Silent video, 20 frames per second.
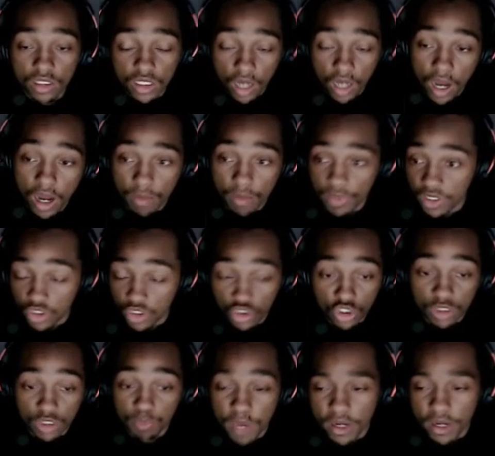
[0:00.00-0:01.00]
comp is
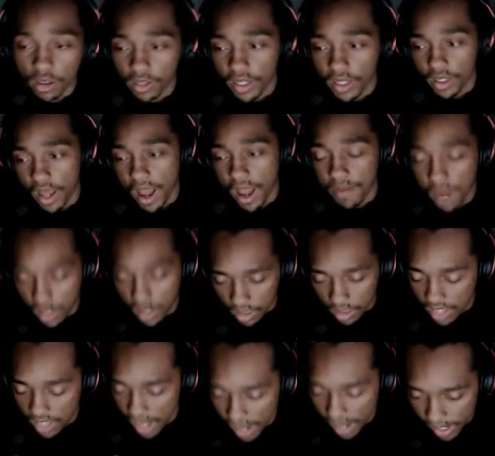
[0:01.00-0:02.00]
just better. Like I'm not a
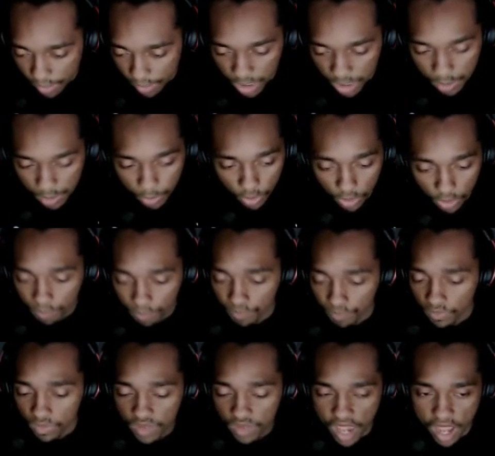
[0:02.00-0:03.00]
guy, people
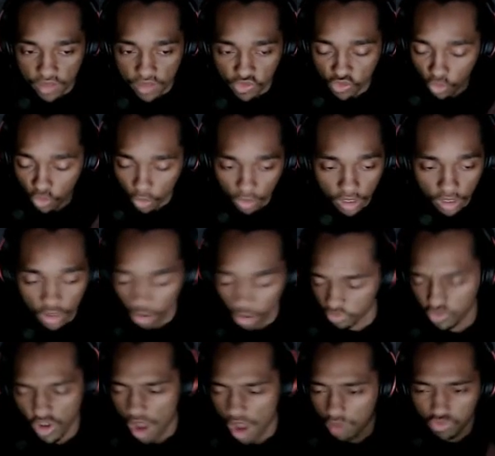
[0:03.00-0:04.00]
that sorely goes,
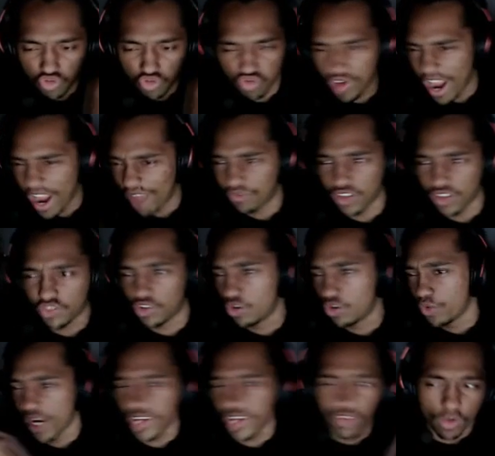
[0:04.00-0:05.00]
"Oh, draft is a
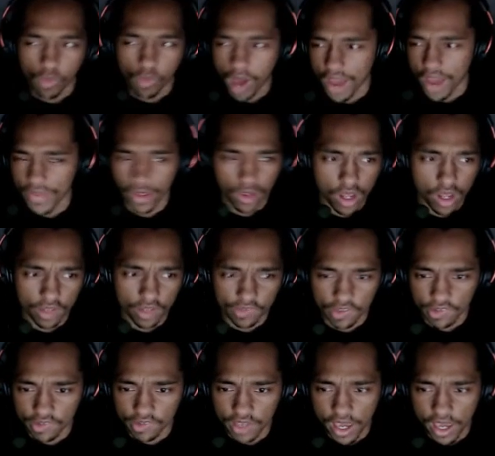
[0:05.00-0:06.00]
reason why they lost
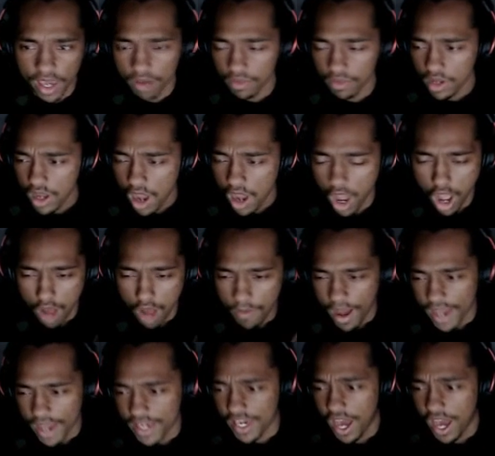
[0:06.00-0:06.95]
this game." Oh my god,